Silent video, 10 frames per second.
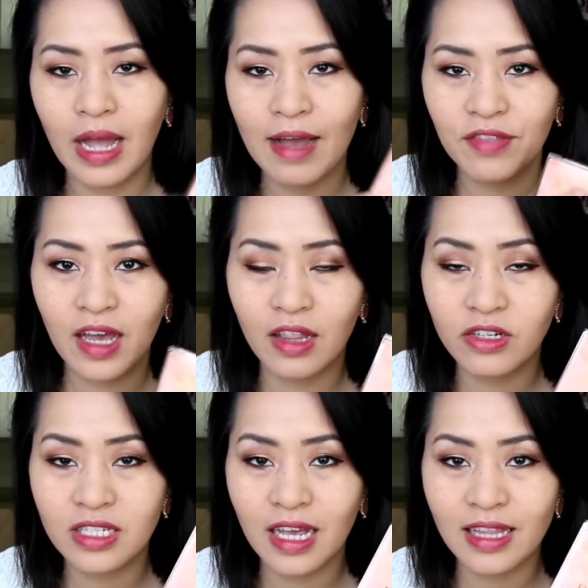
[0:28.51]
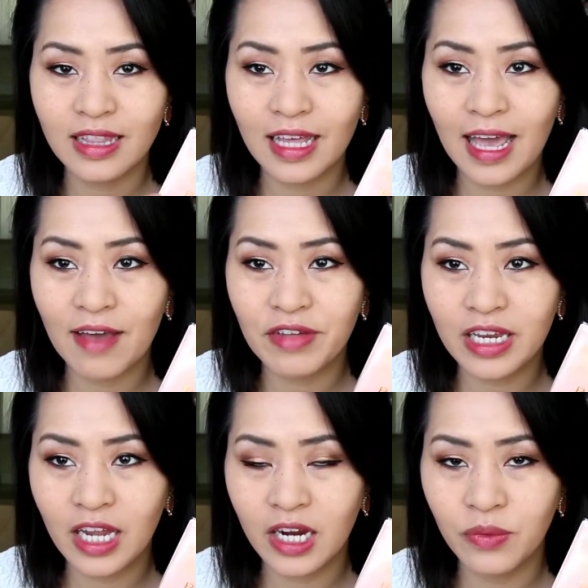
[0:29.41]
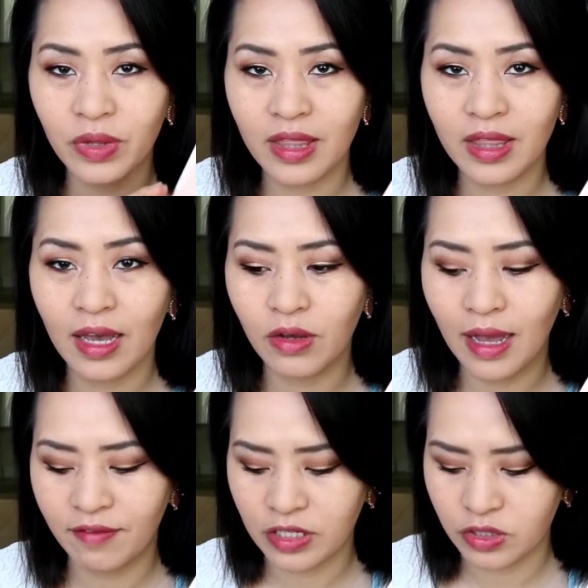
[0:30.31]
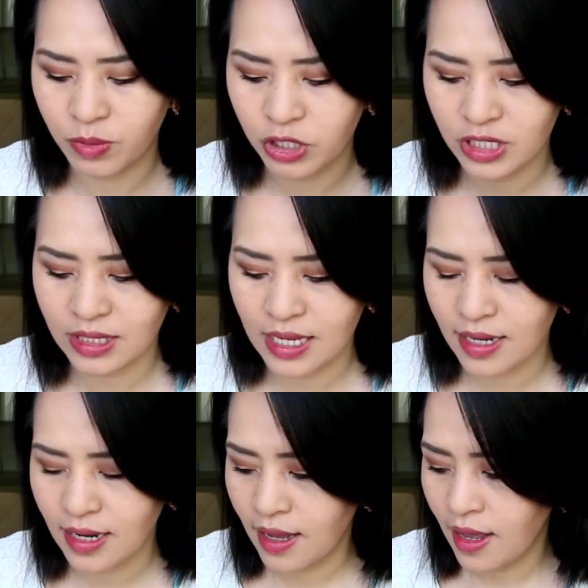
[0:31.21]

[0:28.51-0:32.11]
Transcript: have the colors that they have in here without having to purchase it.